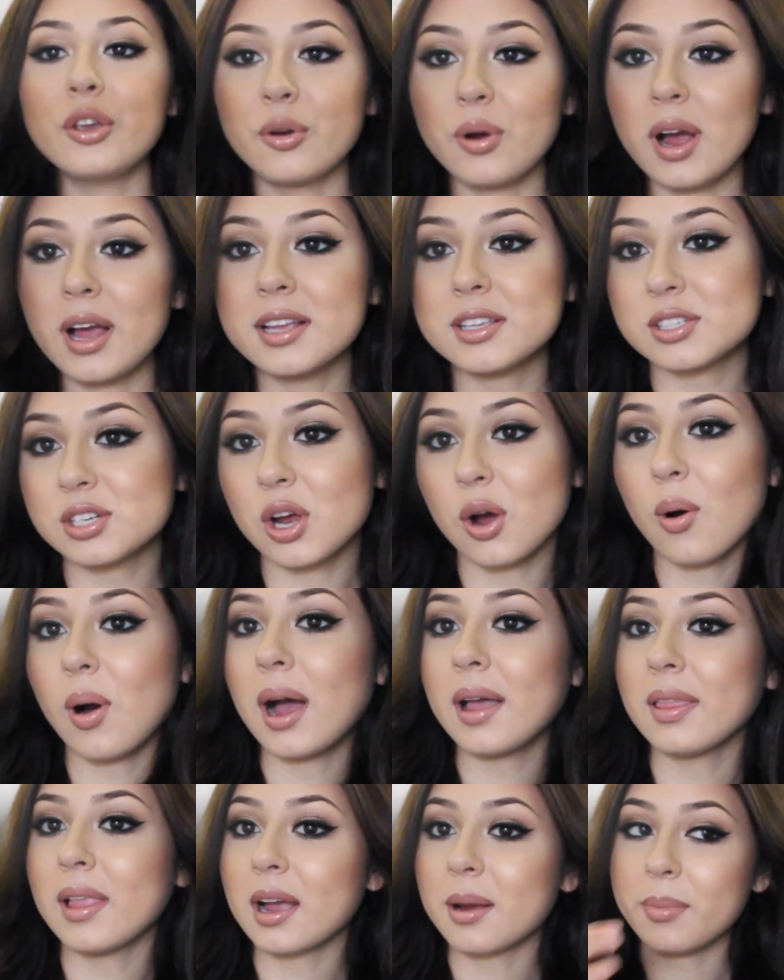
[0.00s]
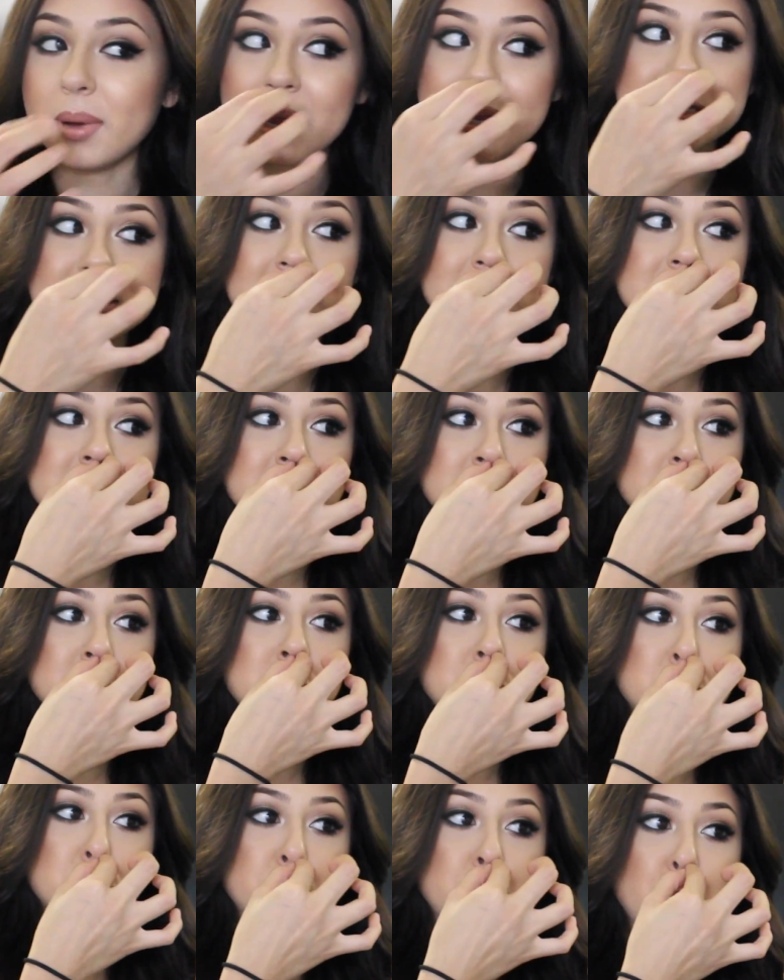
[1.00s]
you guys know I like my
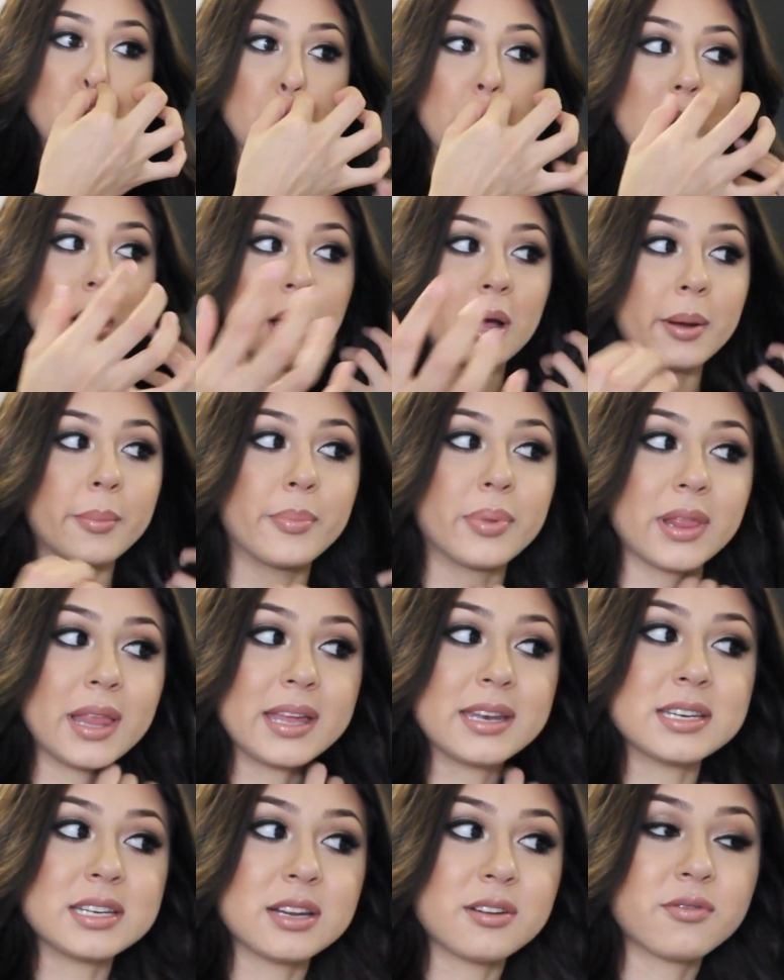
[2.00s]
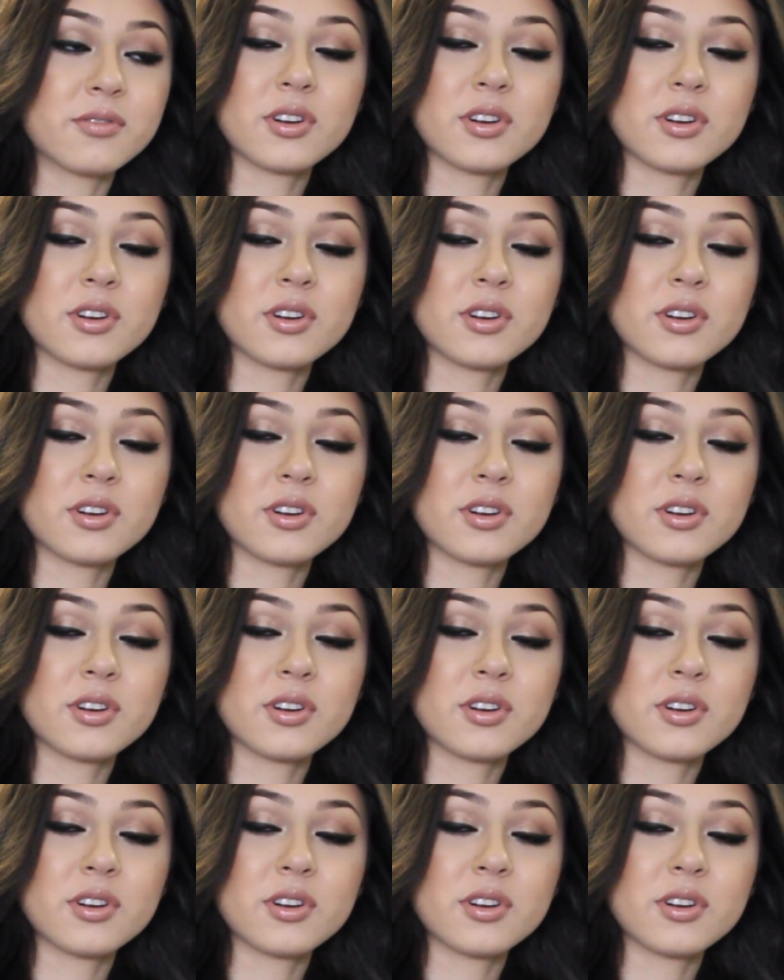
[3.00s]
extensions to blend in